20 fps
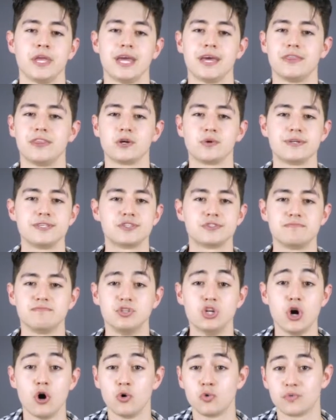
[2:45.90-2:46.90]
There is
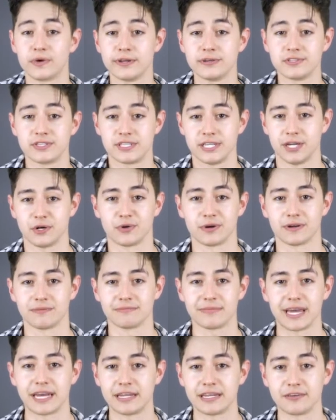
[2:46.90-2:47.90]
no real secret,
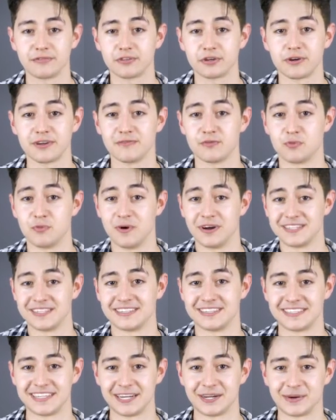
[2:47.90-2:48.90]
and if there even was a
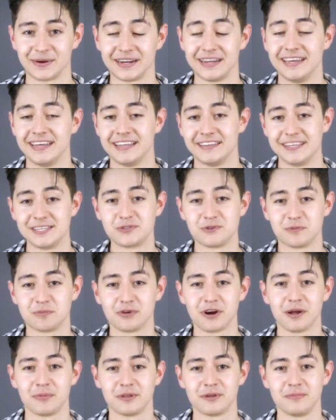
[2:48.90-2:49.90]
secret, this would
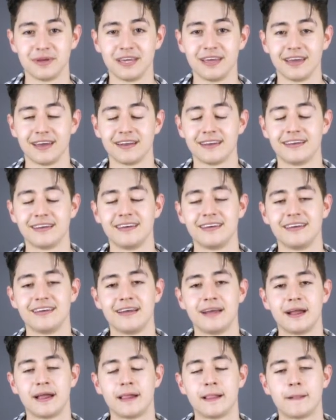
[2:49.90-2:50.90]
probably be it.
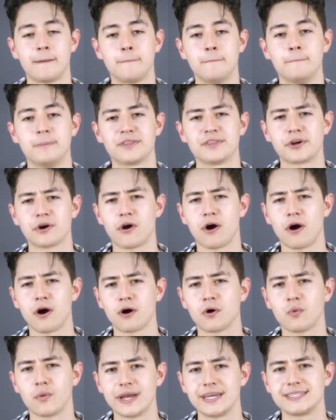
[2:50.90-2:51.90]
But there
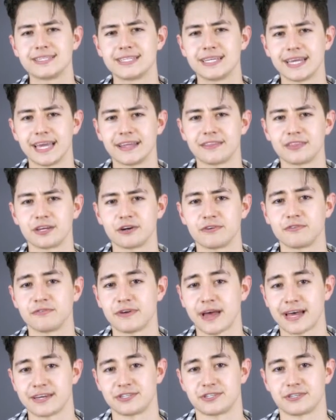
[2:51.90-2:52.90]
are ways to get there
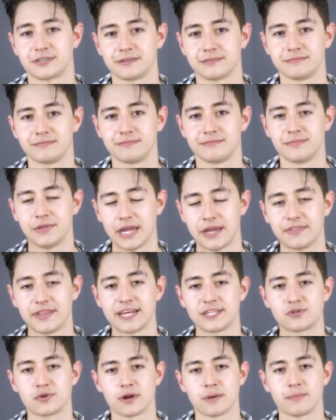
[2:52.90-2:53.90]
faster, and
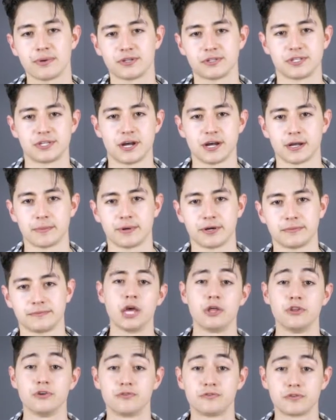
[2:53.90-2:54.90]
that's what I'm about to talk about.
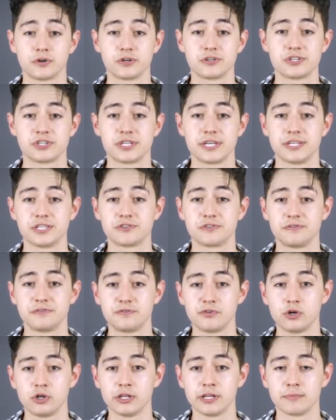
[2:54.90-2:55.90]
The first is
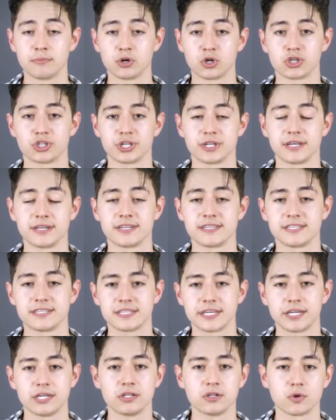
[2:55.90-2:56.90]
full immersion in a
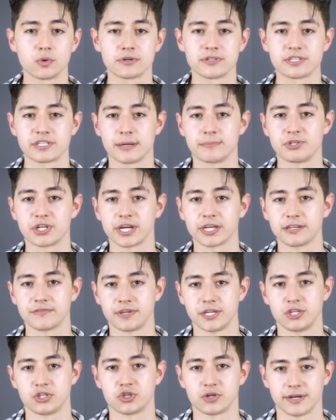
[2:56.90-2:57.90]
skill or subject of
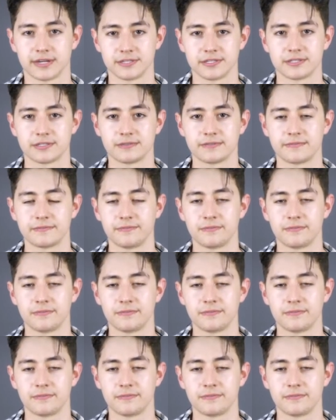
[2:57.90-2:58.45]
interest.